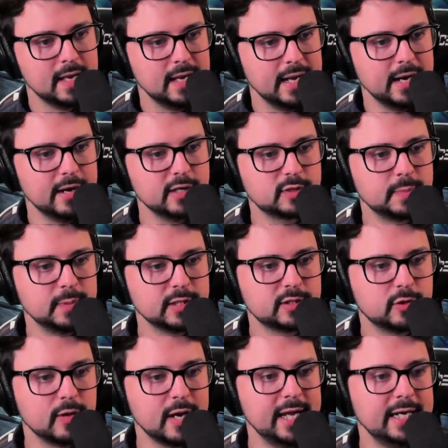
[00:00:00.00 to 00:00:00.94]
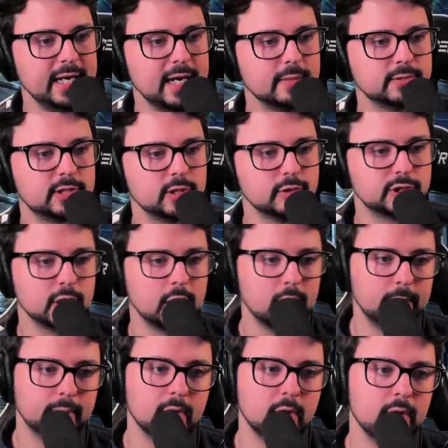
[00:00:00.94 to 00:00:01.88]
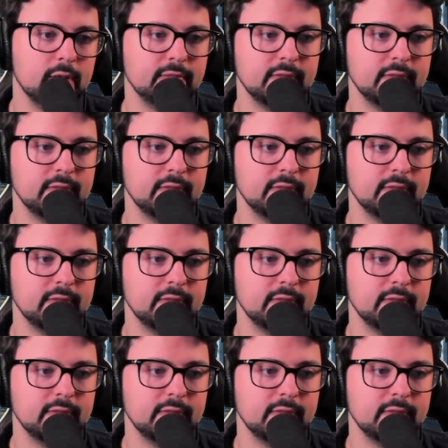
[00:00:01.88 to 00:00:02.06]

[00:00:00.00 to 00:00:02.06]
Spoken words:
Harris McGrady, I'm so sorry, bro.